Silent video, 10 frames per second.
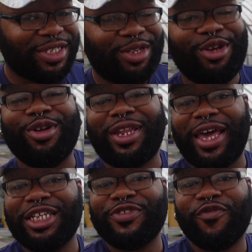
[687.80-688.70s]
your
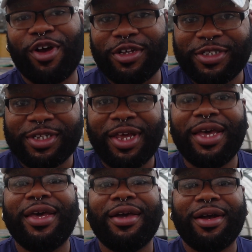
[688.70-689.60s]
last frost
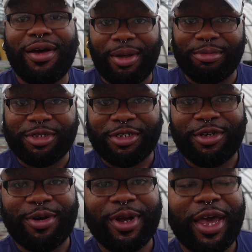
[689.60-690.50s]
comes,
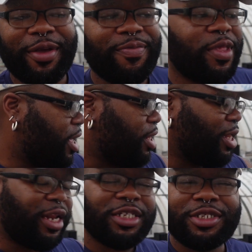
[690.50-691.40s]
okay?
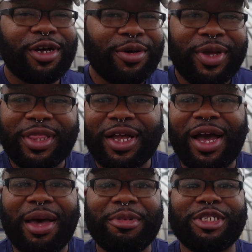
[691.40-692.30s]
Let us know in the
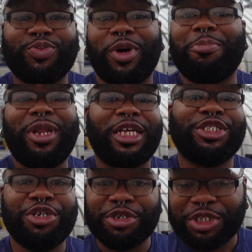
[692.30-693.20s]
comments what
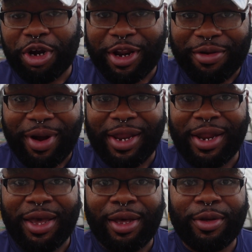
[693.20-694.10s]
plants you're starting right
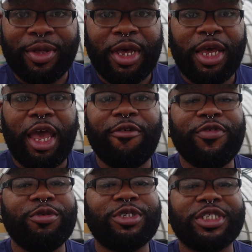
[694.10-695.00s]
now. If
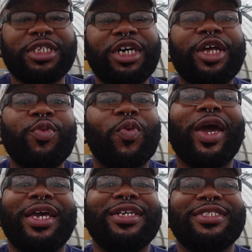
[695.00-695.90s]
you just couldn't
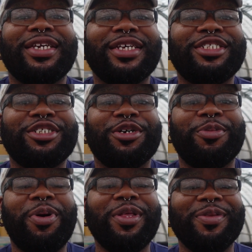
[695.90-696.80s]
wait to get your
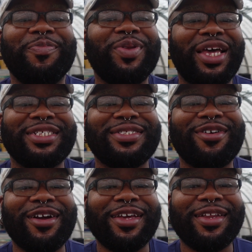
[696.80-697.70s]
plant
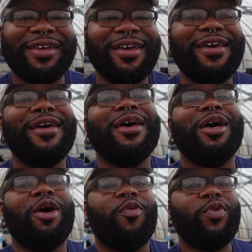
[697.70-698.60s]
started.
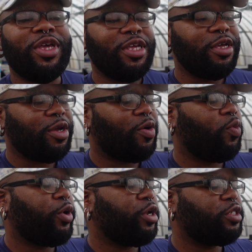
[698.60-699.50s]

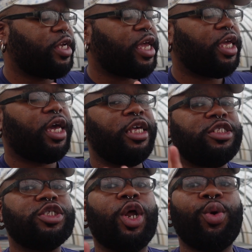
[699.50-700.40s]
We're taking a
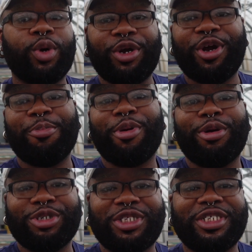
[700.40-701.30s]
slower
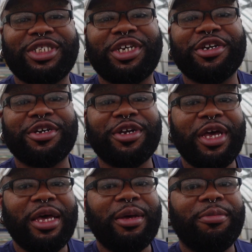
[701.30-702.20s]
approach this year
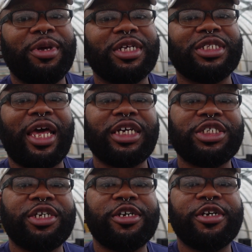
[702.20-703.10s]
because
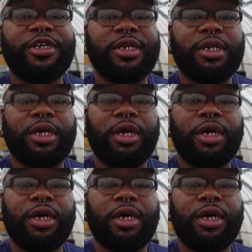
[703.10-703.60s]
last year,